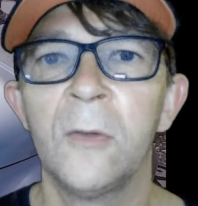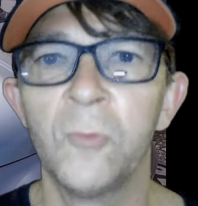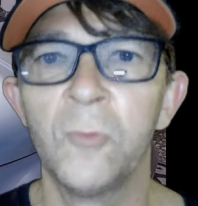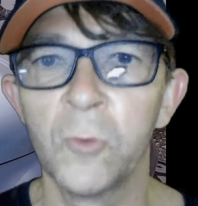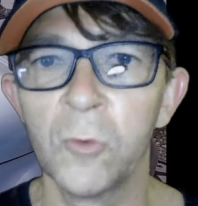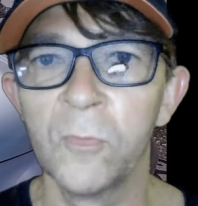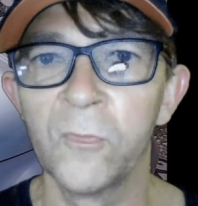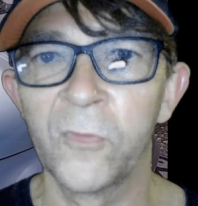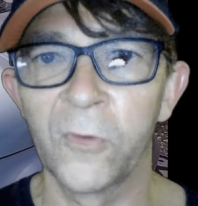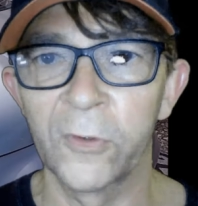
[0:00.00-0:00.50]

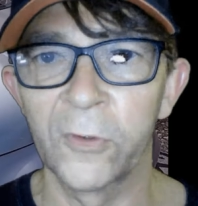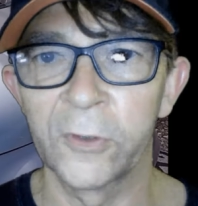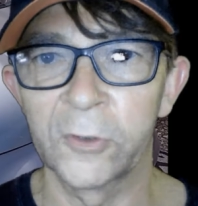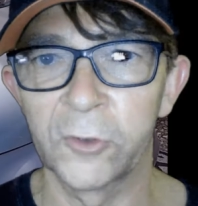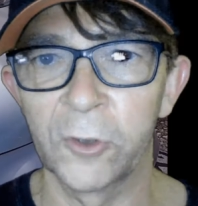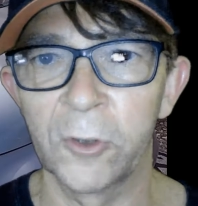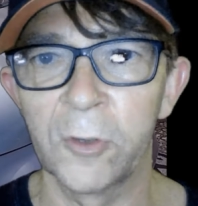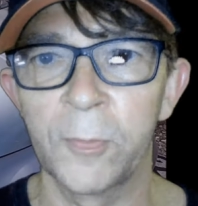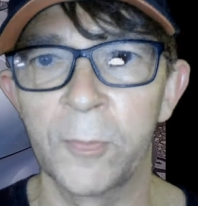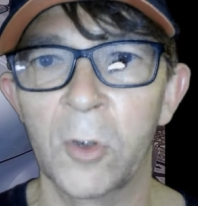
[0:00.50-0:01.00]
room for the
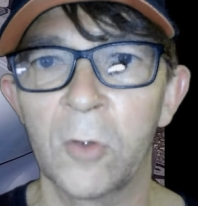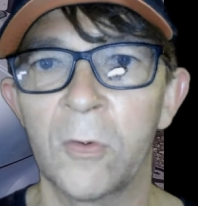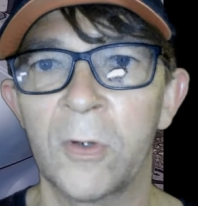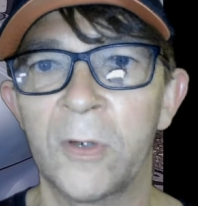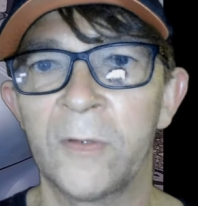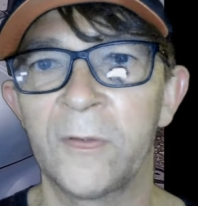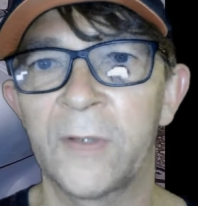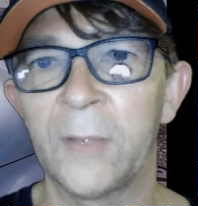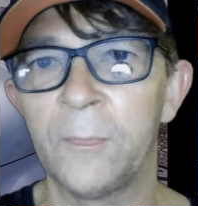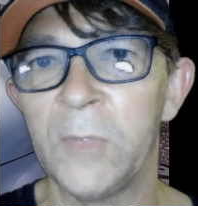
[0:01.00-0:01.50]
turbo,
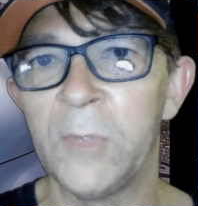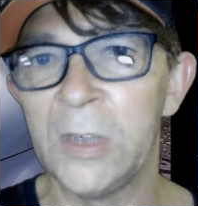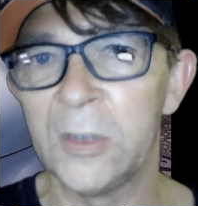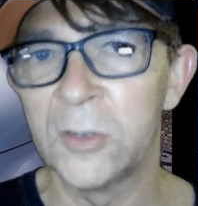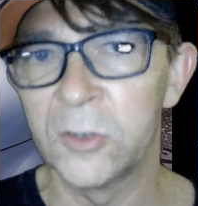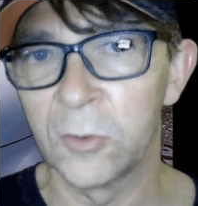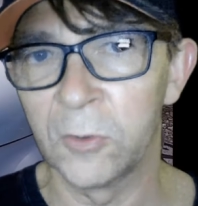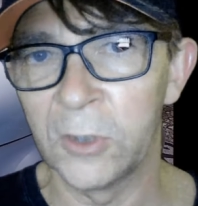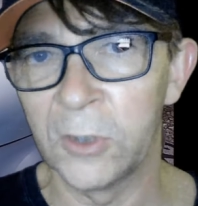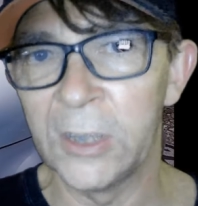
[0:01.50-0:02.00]
and that
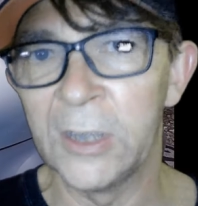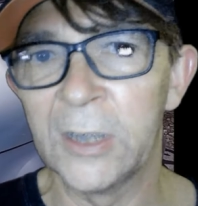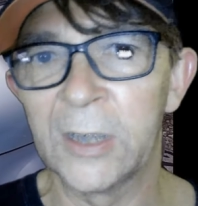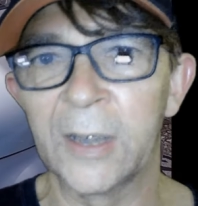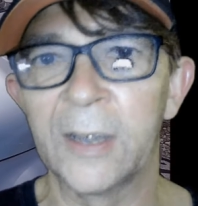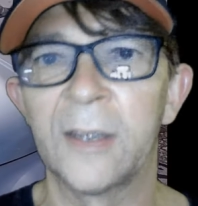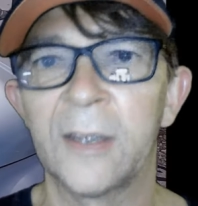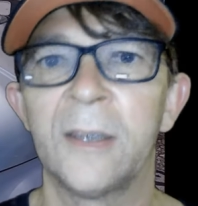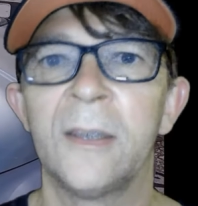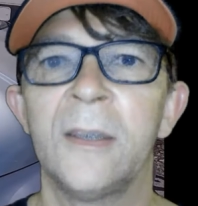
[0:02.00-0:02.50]
means you need a